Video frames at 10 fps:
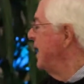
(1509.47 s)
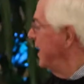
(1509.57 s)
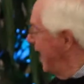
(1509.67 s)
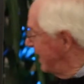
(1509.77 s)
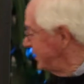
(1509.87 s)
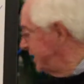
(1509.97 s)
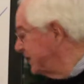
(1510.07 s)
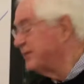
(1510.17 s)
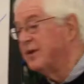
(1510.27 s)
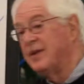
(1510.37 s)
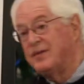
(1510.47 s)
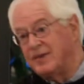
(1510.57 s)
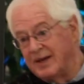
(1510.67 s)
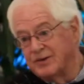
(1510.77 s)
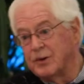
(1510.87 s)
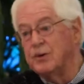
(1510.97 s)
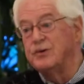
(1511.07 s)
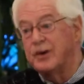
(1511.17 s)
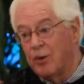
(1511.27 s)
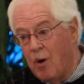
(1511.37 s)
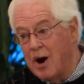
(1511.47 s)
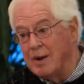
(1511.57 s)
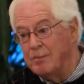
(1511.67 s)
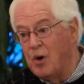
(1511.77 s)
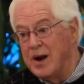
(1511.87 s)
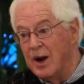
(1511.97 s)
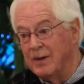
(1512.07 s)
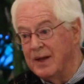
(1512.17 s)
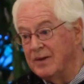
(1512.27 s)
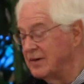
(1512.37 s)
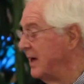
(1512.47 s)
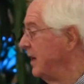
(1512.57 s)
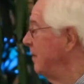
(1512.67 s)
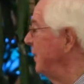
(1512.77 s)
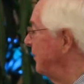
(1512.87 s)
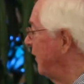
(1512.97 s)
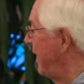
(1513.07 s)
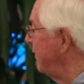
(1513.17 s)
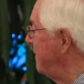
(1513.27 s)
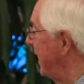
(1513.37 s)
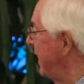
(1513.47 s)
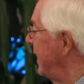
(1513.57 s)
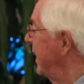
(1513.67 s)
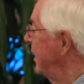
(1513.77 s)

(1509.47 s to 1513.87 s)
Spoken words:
not just for the 6 schools that are walking point on this, but for everybody?